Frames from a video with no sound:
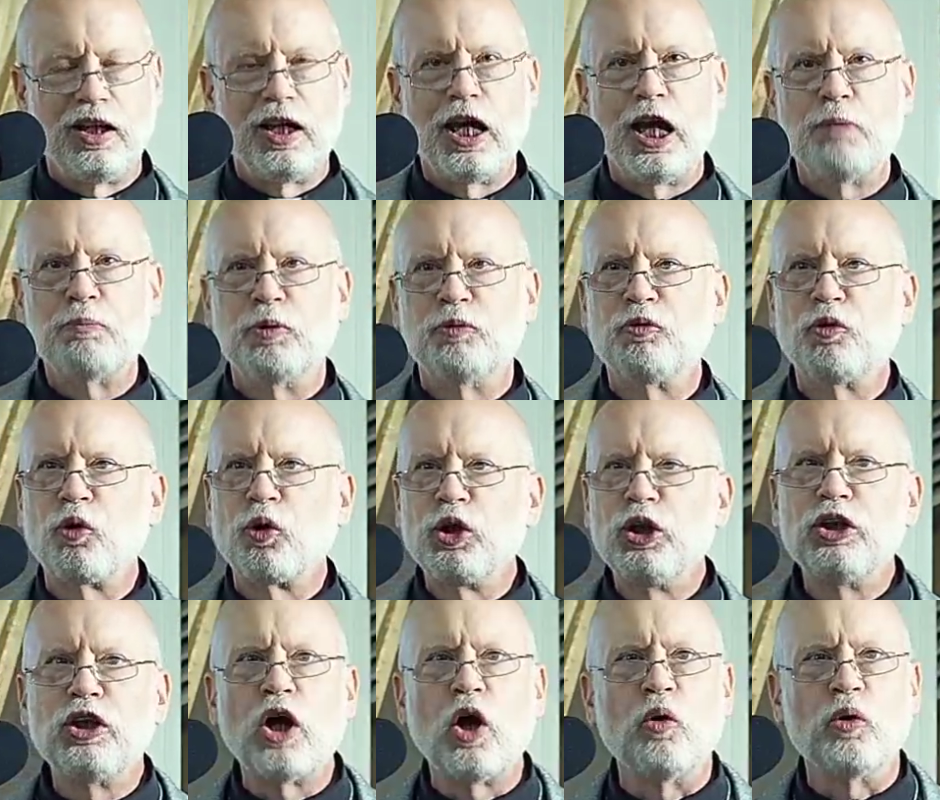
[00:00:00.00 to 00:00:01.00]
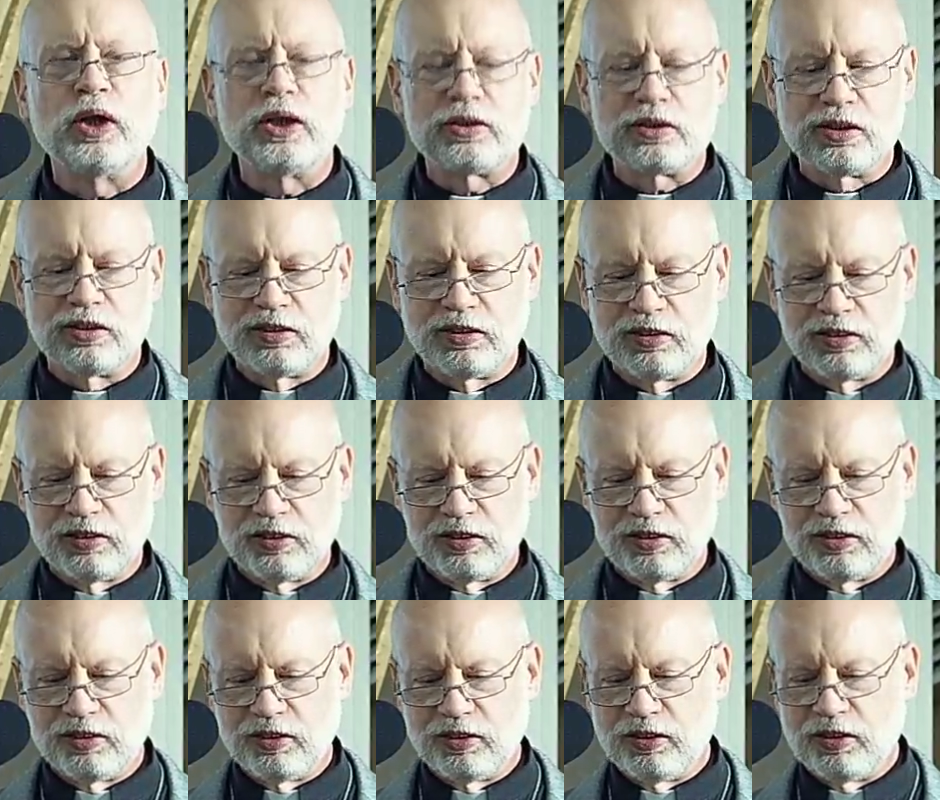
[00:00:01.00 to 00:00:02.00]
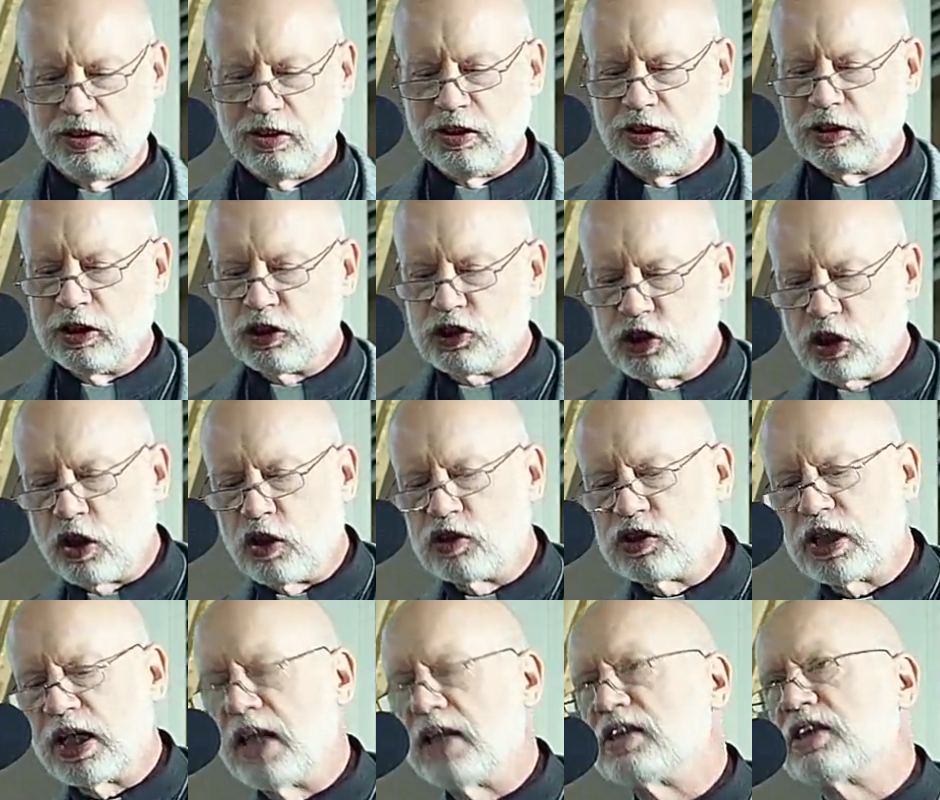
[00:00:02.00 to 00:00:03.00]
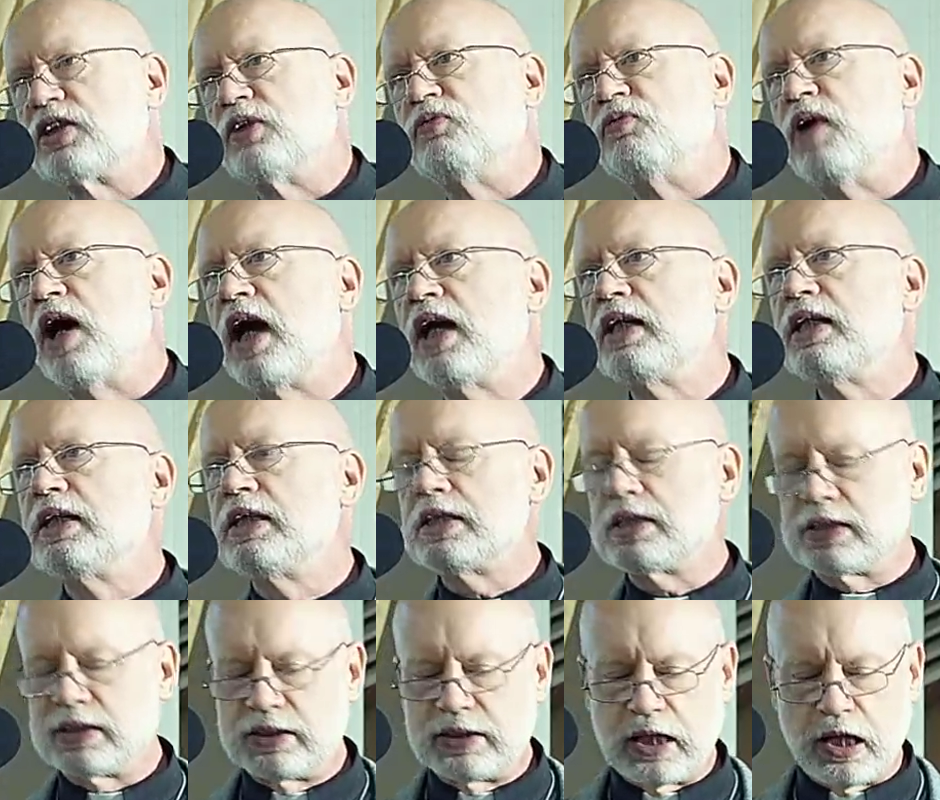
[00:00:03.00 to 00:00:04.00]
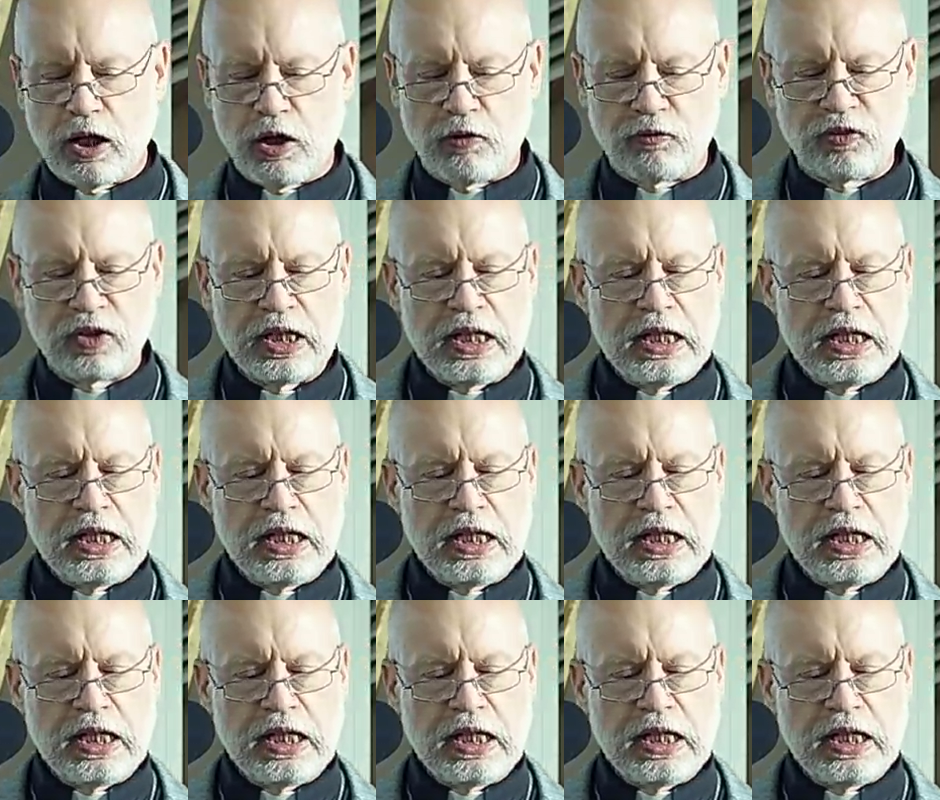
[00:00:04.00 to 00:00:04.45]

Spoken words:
And before you know it, the church has divided itself